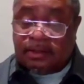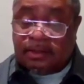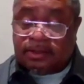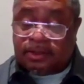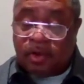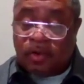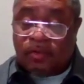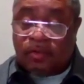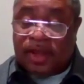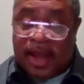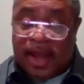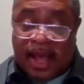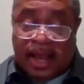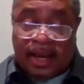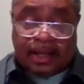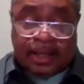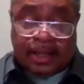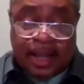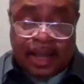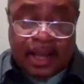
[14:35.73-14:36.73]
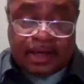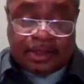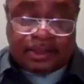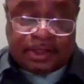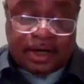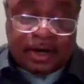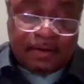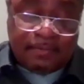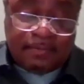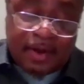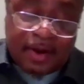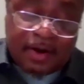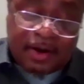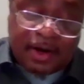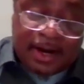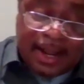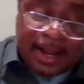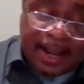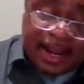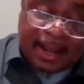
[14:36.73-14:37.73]
So the allocation of
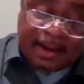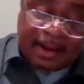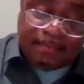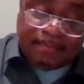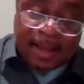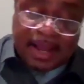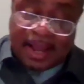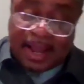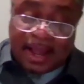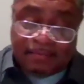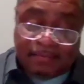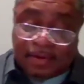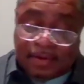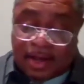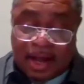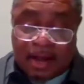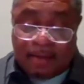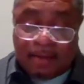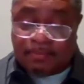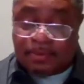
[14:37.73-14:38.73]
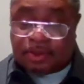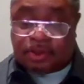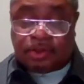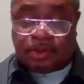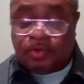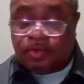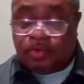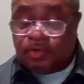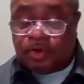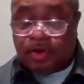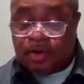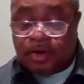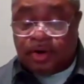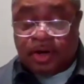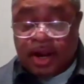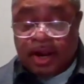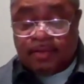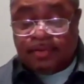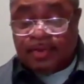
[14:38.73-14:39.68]
their land may have come sooner